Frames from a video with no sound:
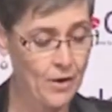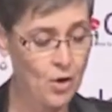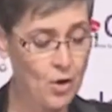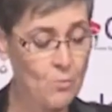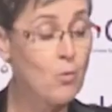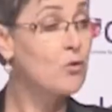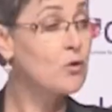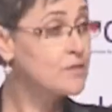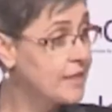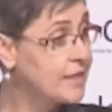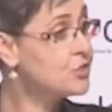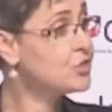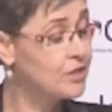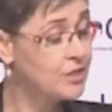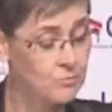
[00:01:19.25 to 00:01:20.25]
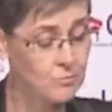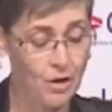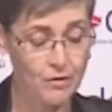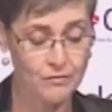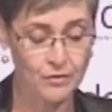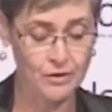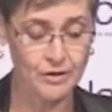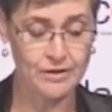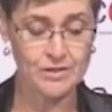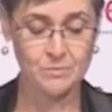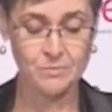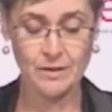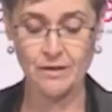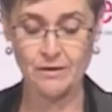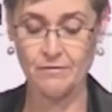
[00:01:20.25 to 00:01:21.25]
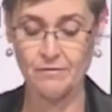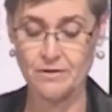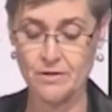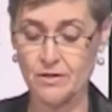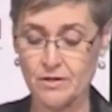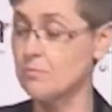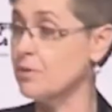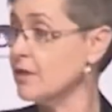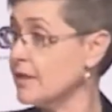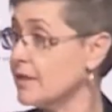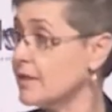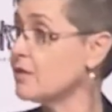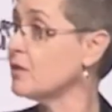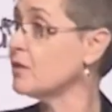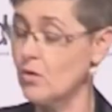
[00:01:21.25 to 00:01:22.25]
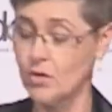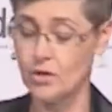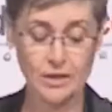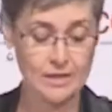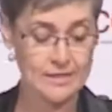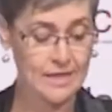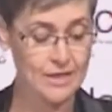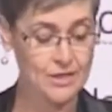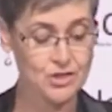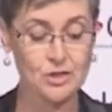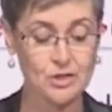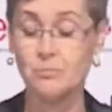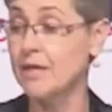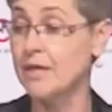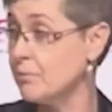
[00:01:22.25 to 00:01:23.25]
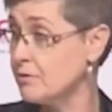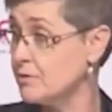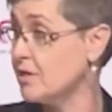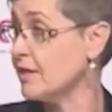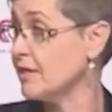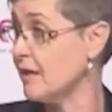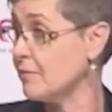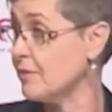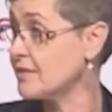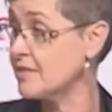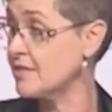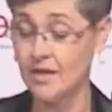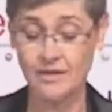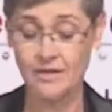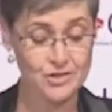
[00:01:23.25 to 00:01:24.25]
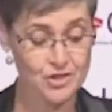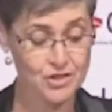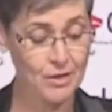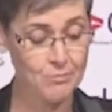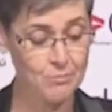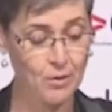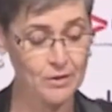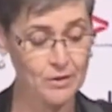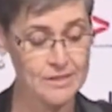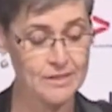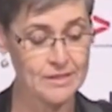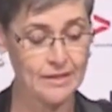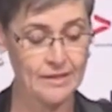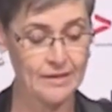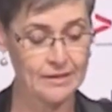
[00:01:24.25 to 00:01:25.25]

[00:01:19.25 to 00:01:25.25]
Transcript: More attention, in my view, needs to be given to the political organisation and people dynamics that shape policy,